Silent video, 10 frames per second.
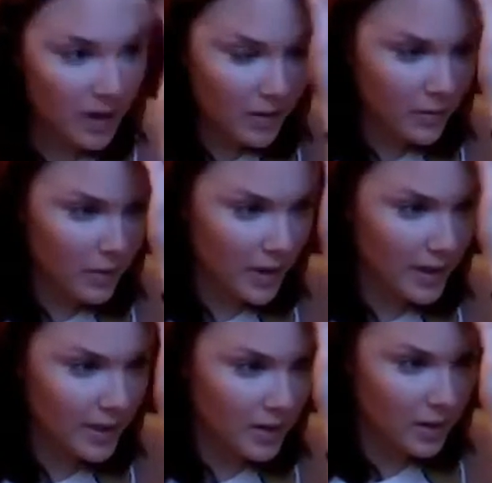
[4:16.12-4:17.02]
your
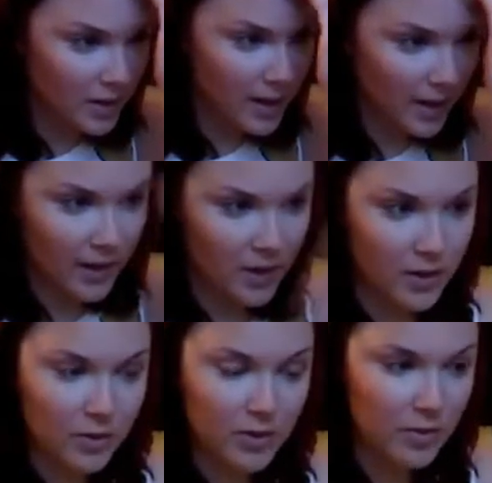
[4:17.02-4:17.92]
forehead to look like a
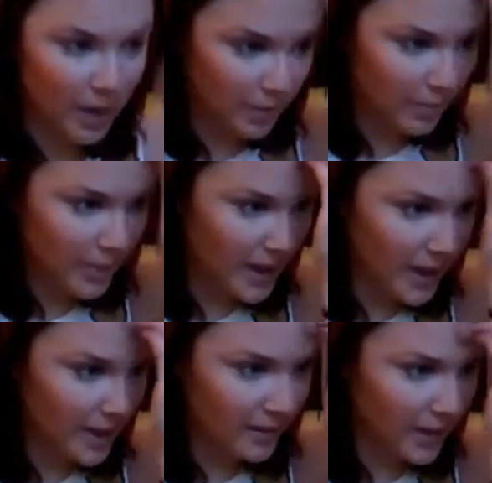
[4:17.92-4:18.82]
huge
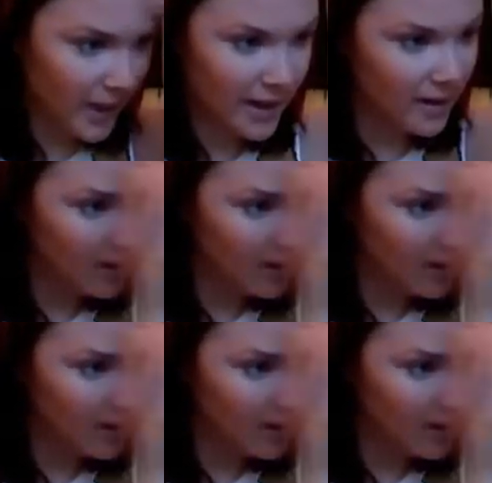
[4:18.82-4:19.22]
beacon of light.